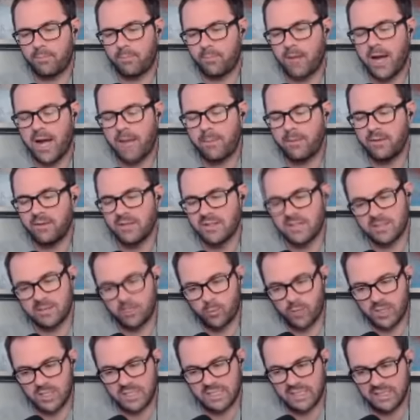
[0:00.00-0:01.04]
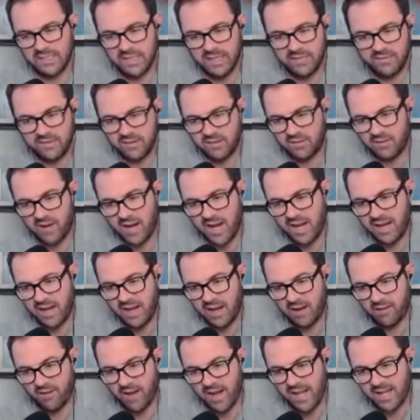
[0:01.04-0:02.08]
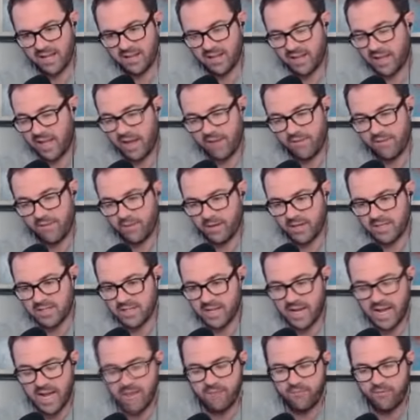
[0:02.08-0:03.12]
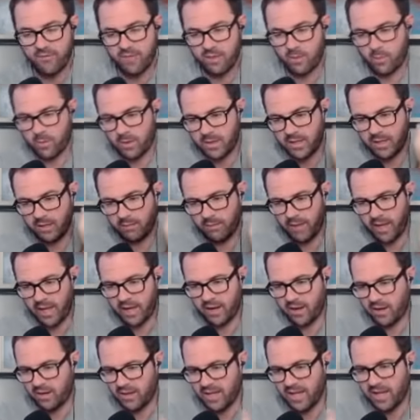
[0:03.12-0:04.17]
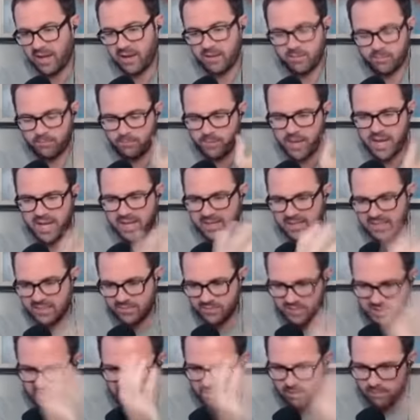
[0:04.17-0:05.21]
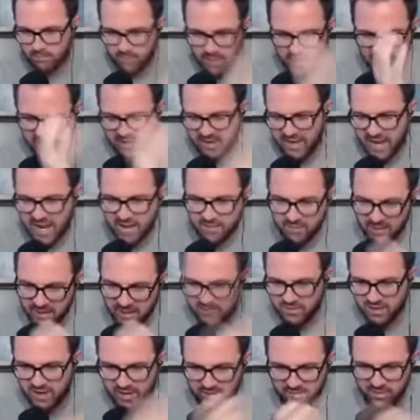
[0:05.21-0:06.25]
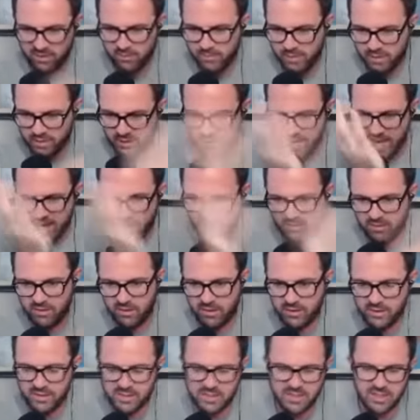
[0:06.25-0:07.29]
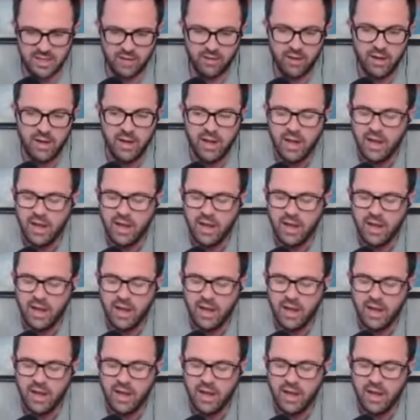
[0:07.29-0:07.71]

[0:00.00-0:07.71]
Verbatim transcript: populism works on the left and the right now, right? Like everybody's like, I'm for the working man and all that. And Biden's even talking about Bidenomics, right? From the middle out and all this stuff.